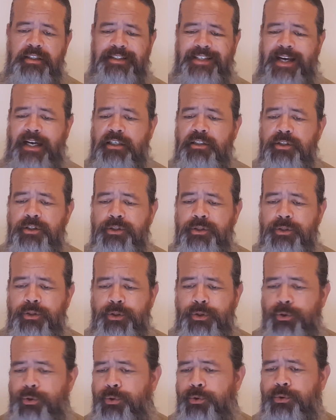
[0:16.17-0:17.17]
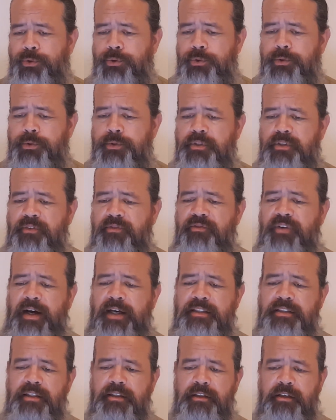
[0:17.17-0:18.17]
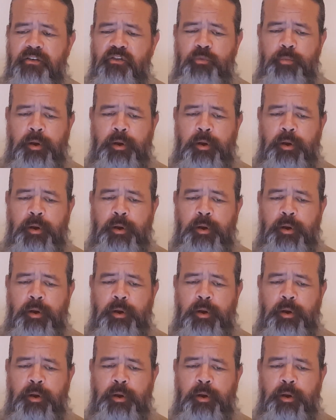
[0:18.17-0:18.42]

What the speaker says: tactical gurus advising that if